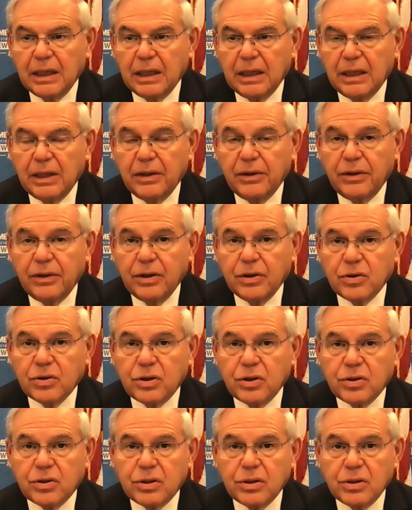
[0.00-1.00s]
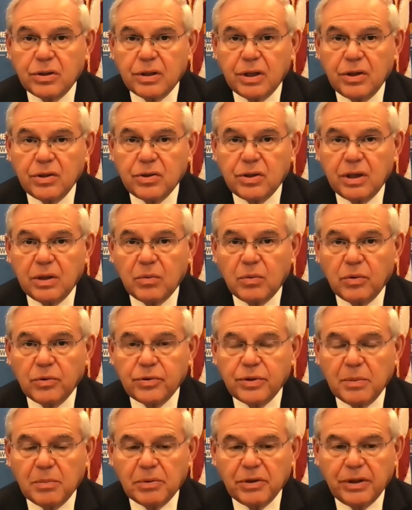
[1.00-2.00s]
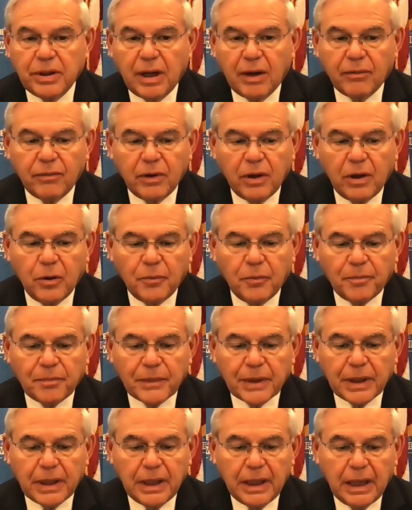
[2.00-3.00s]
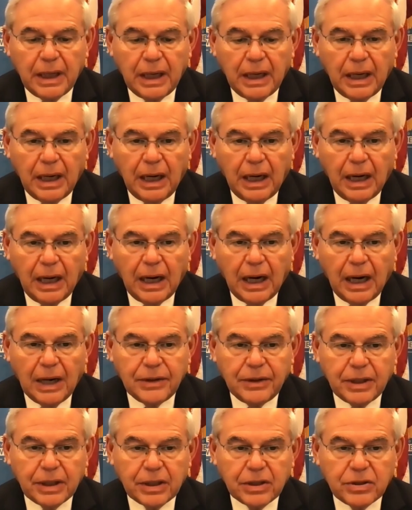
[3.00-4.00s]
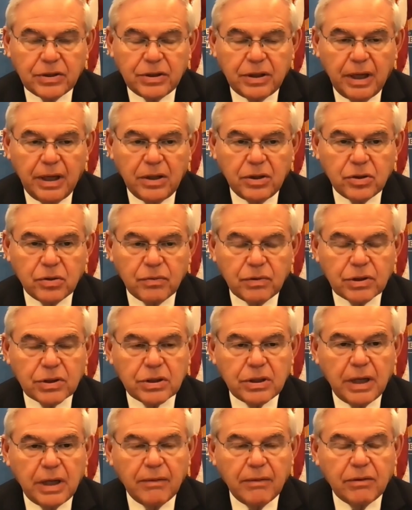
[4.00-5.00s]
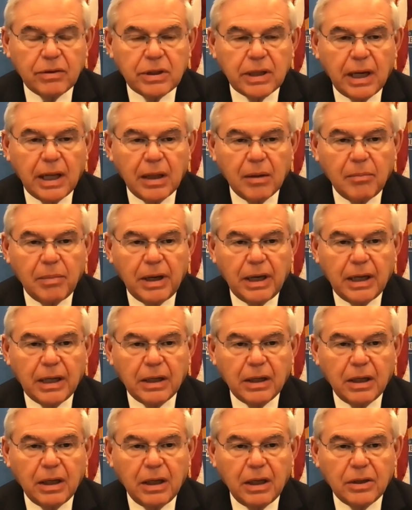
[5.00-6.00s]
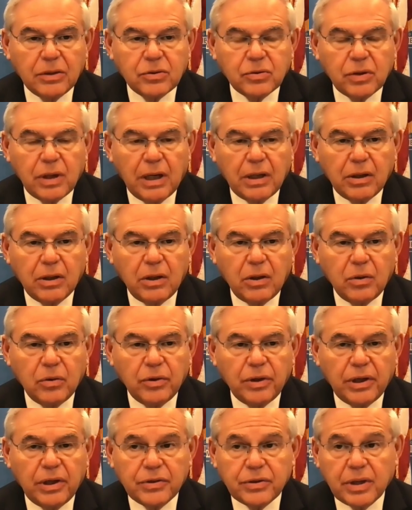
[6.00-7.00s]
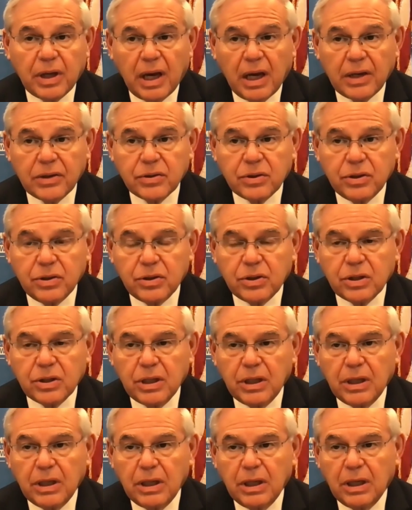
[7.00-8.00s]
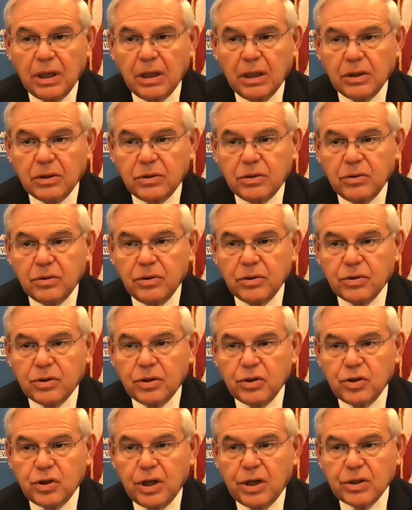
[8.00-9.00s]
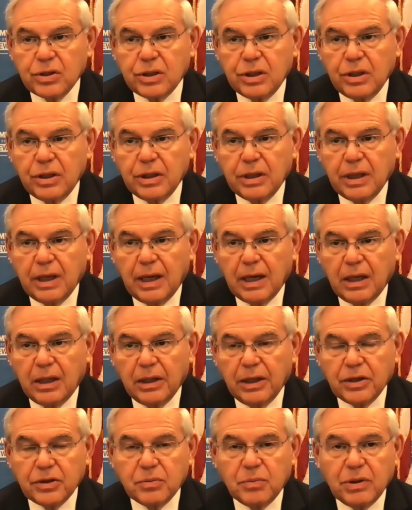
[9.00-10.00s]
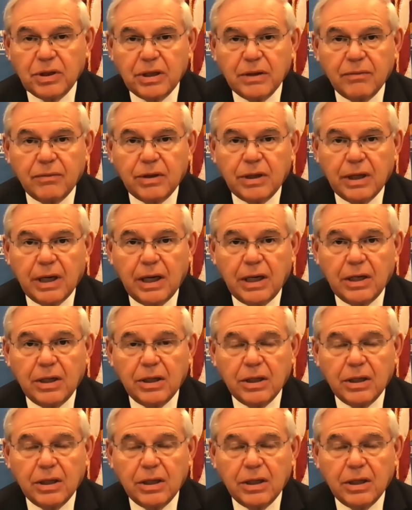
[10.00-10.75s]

the assistance they seek will simply not flow. I think it's dangerous to have the Taliban try to hold us hostage to the suggestion that unless we give the aid,